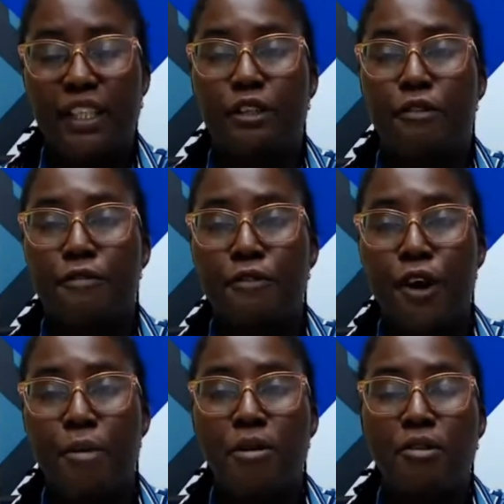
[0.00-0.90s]
in the
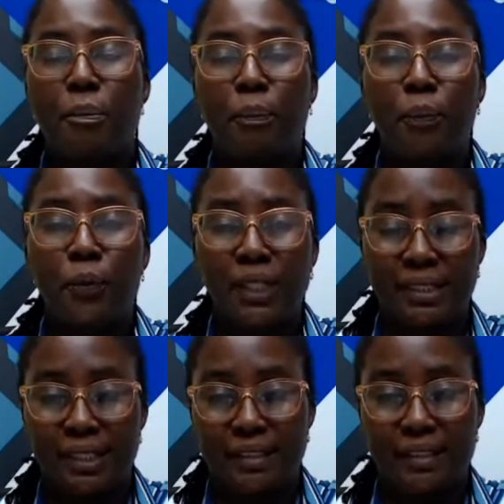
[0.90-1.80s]
form of a
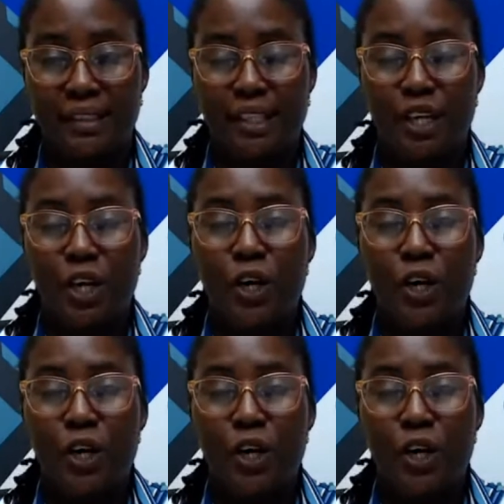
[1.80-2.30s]
process,